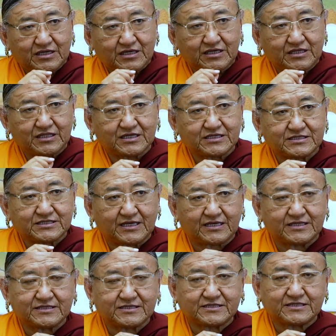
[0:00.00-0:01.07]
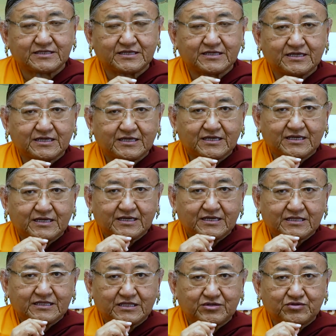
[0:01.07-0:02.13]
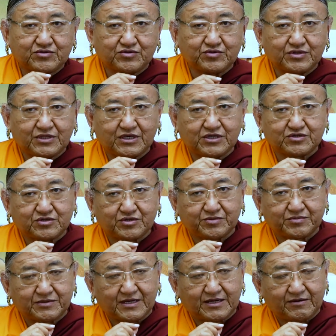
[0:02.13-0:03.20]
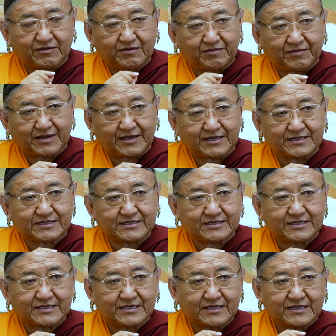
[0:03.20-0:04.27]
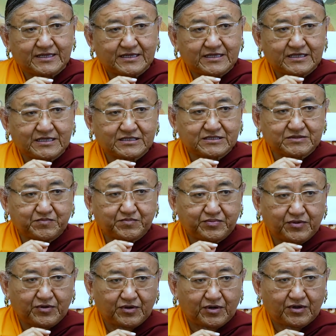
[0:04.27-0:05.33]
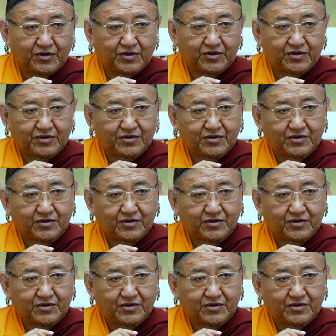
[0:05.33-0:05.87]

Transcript: In a sense, the true nature of our mind is pure